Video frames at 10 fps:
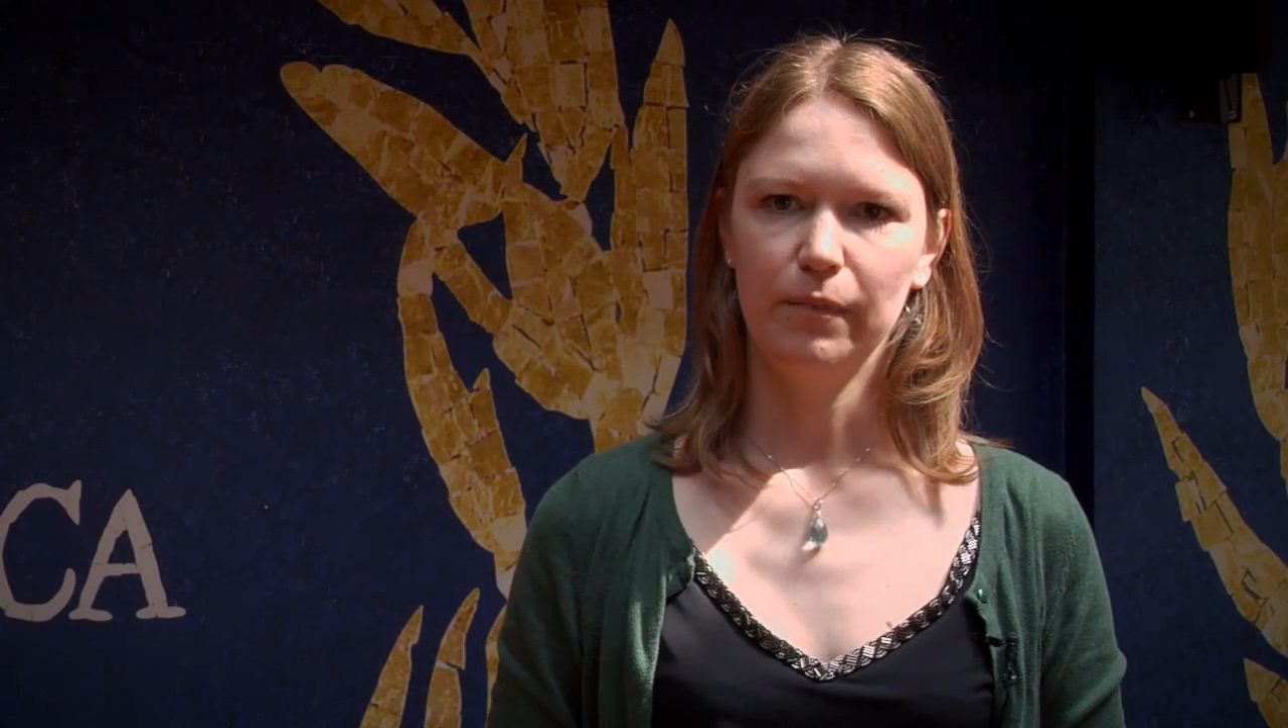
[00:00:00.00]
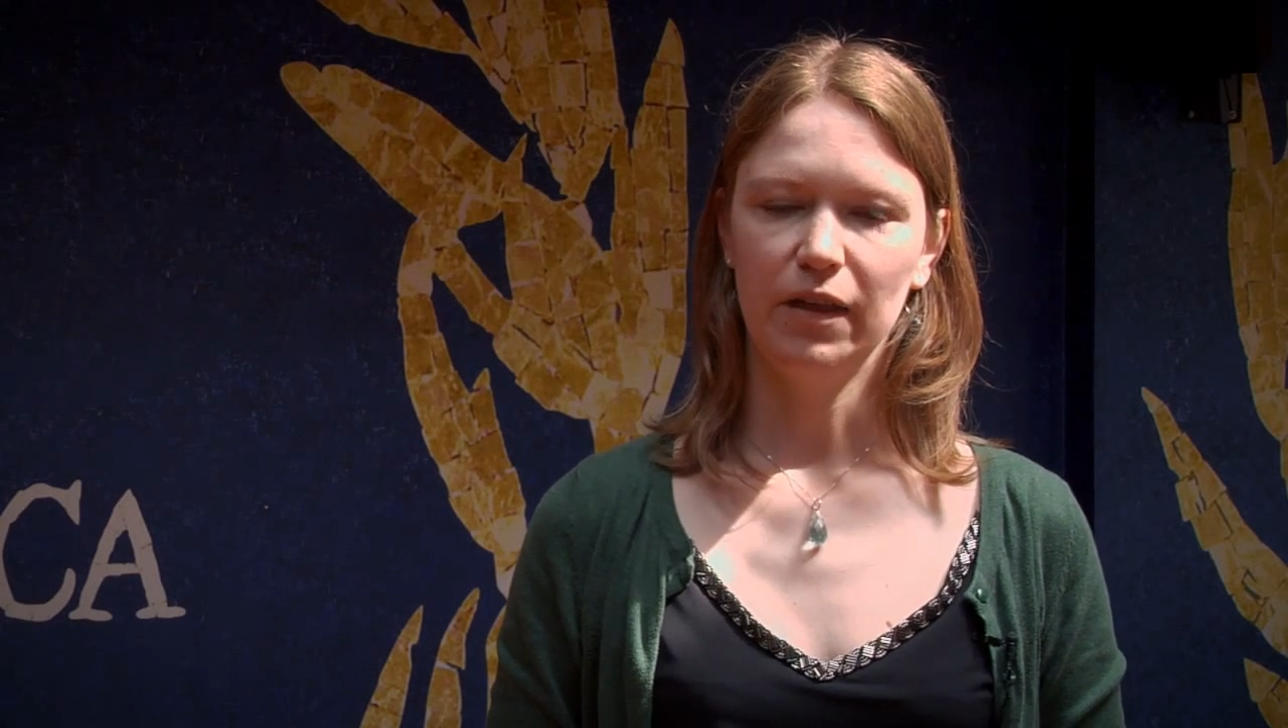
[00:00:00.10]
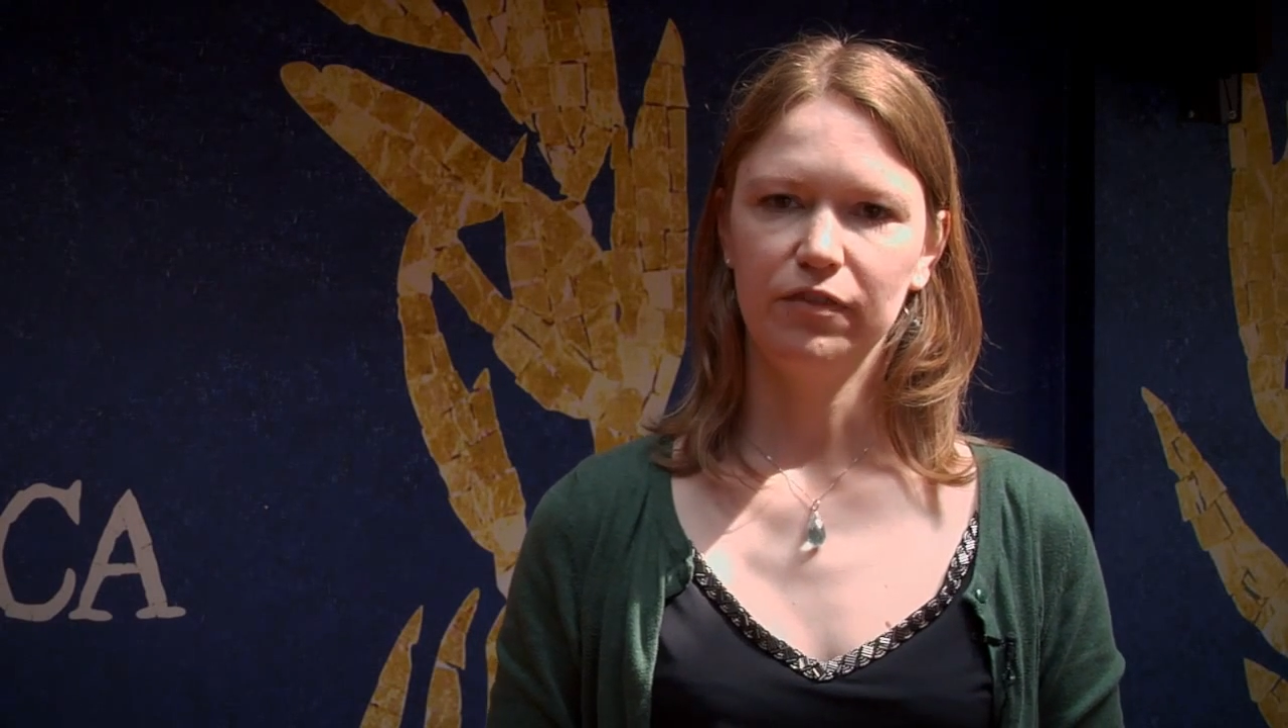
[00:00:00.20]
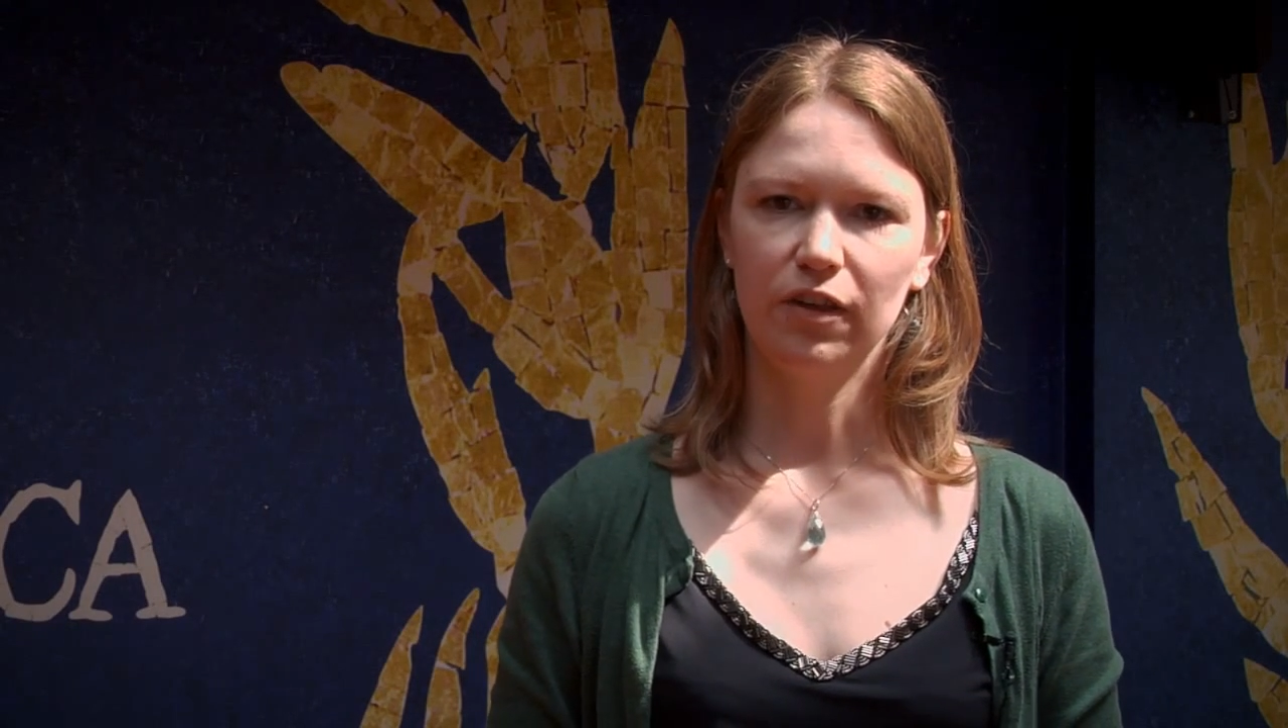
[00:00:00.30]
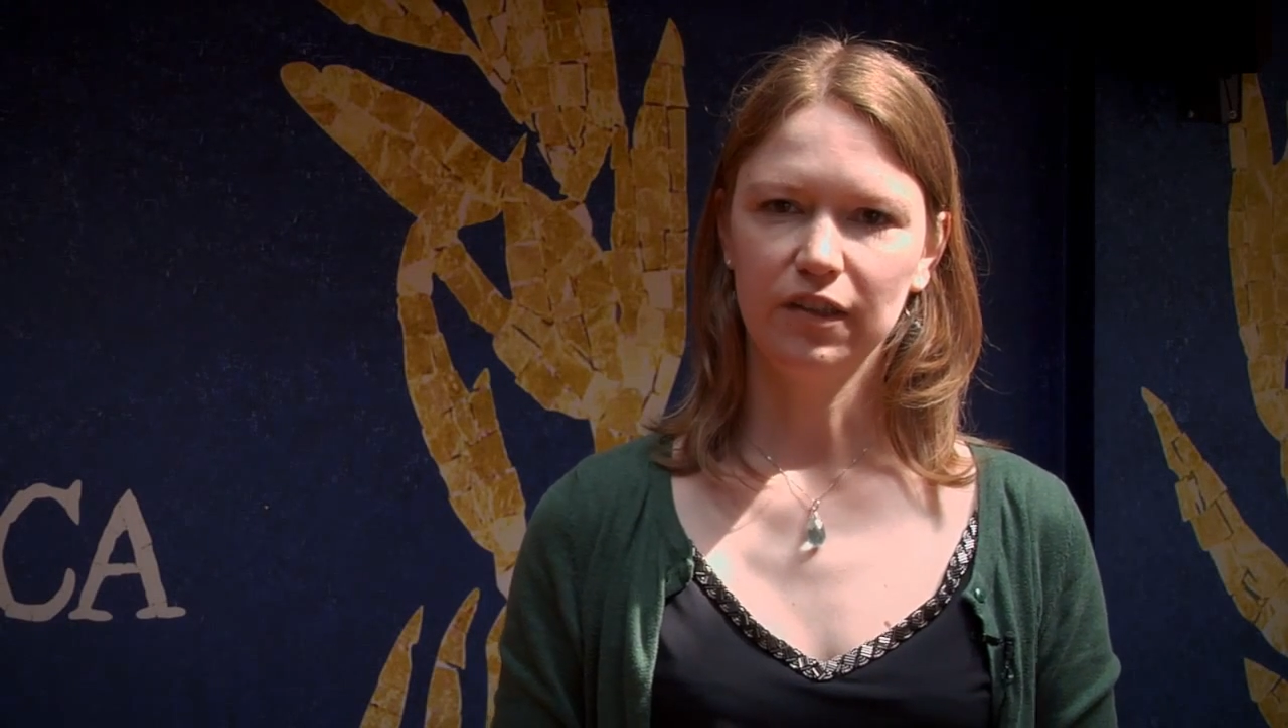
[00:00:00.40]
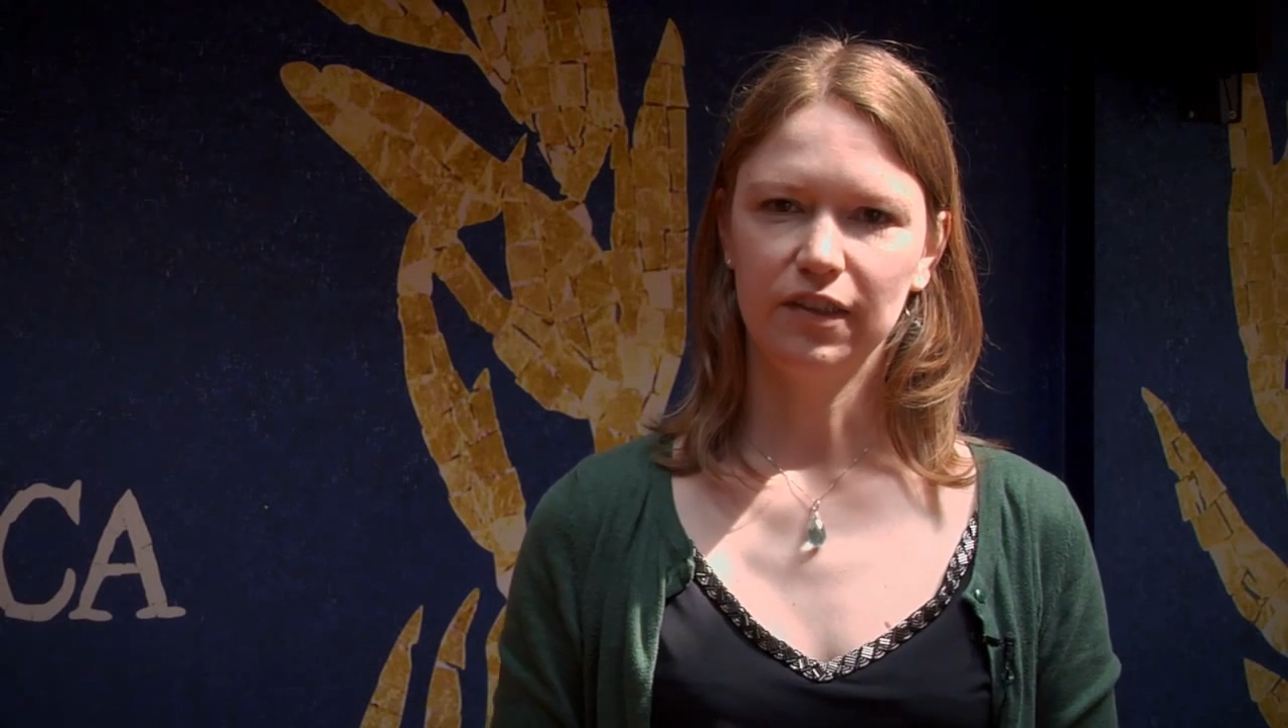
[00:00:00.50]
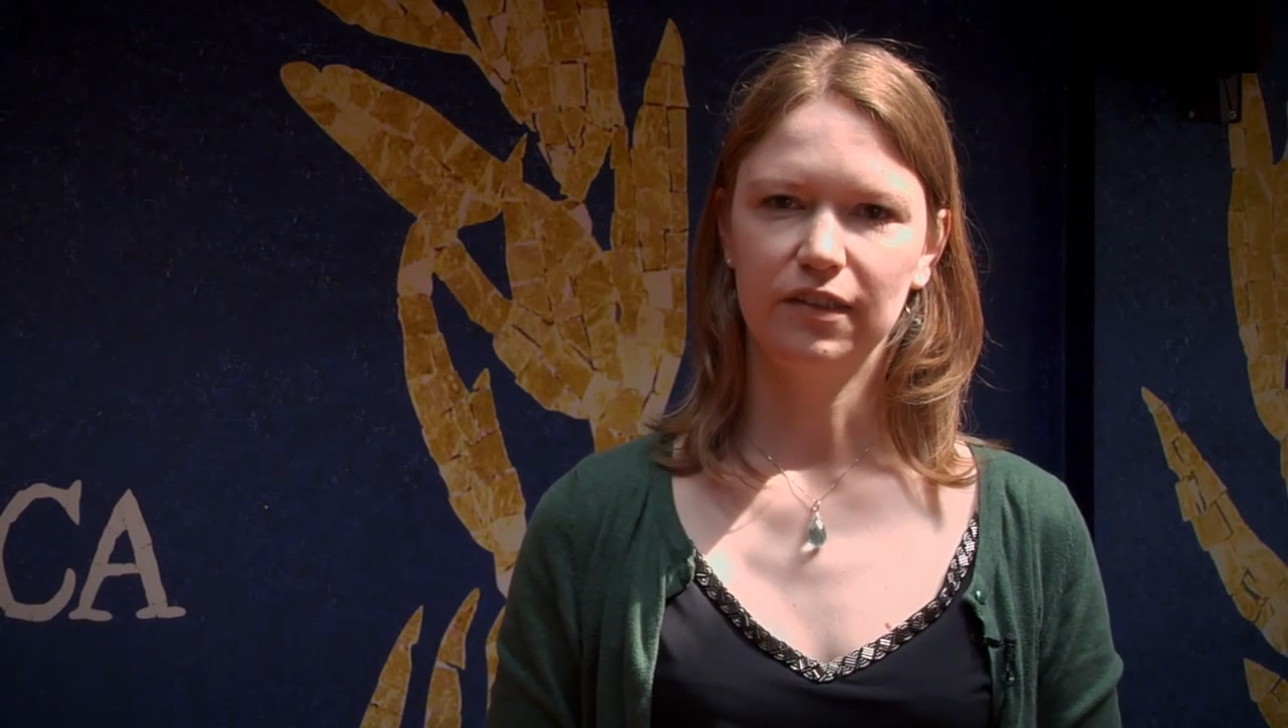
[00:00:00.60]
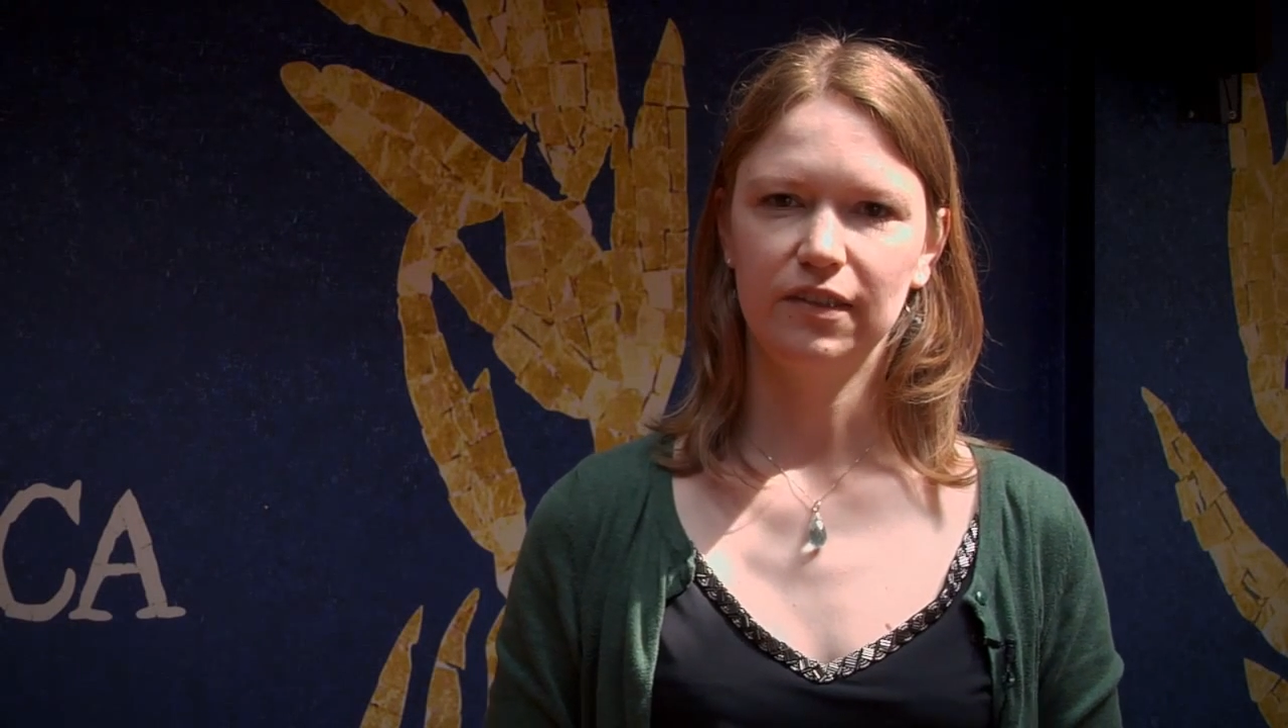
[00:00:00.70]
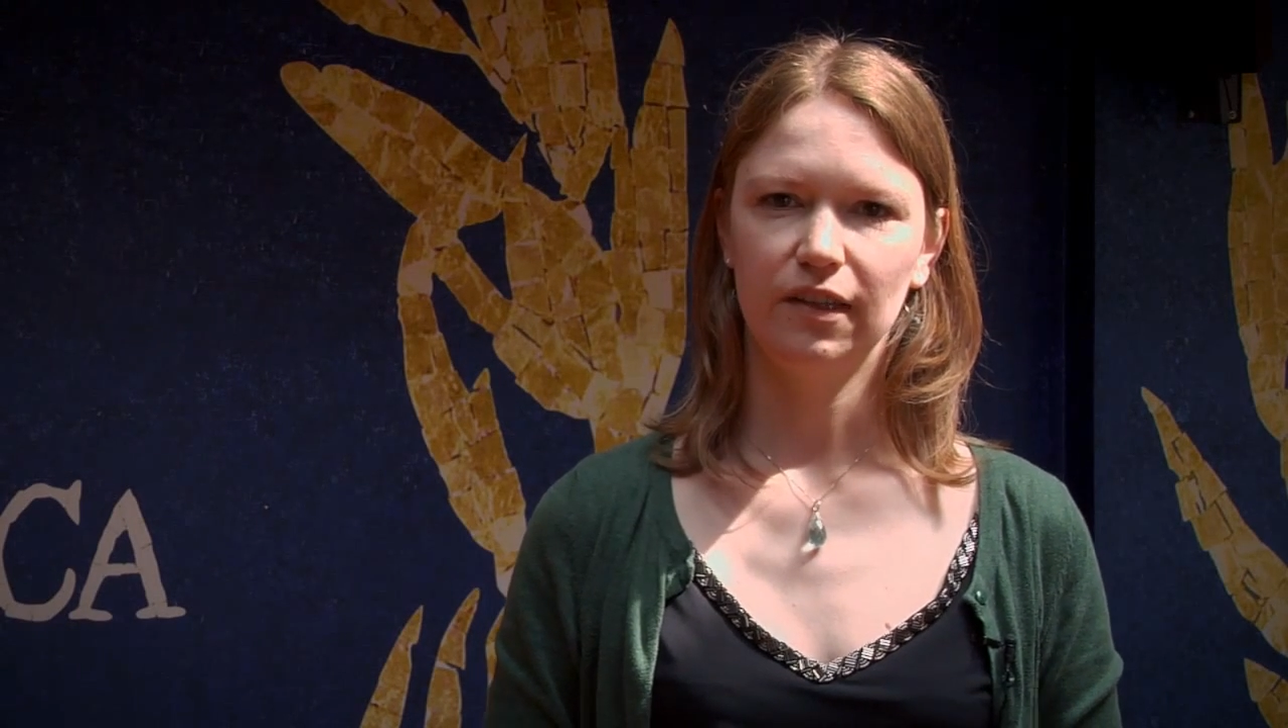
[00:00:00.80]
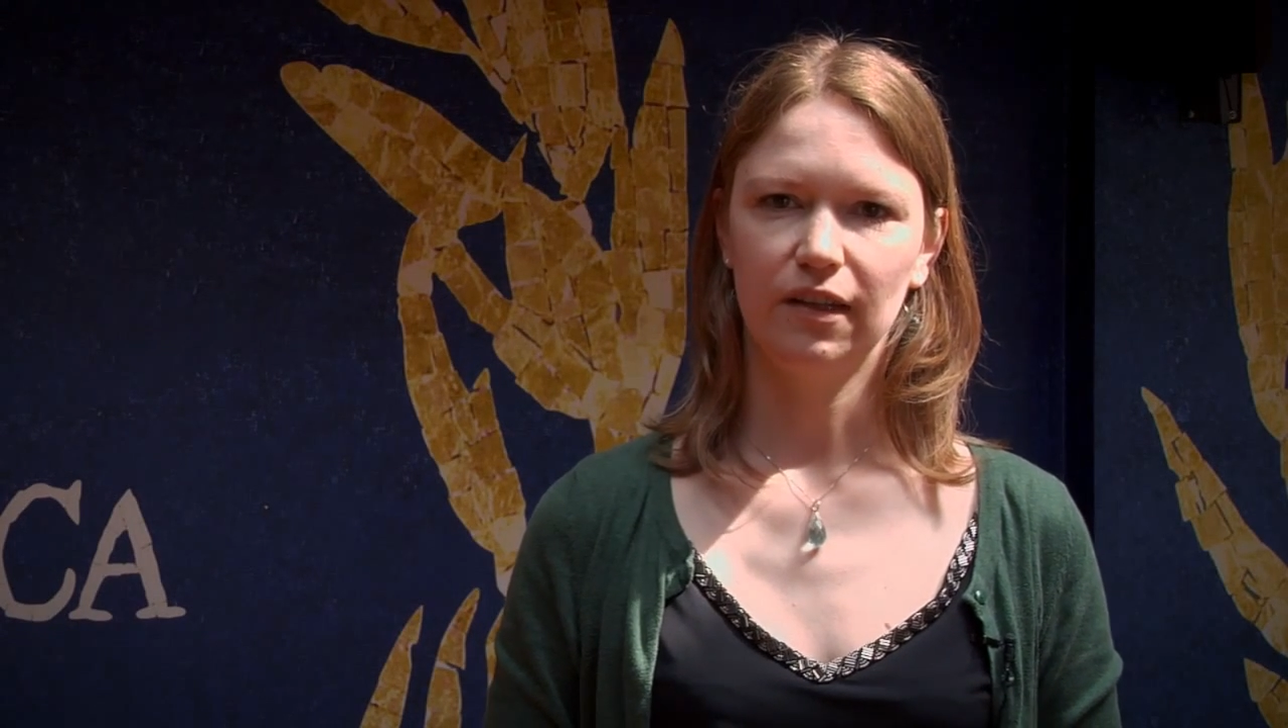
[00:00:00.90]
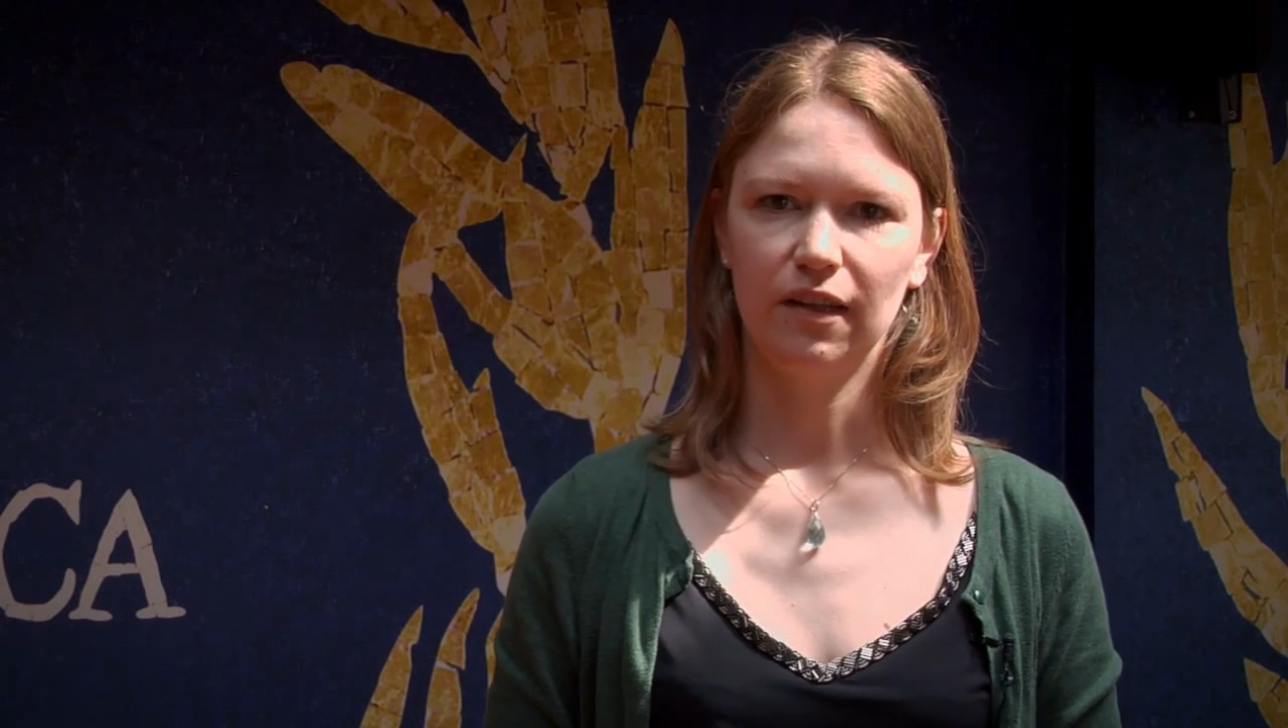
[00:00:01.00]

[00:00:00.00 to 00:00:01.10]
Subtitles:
If judges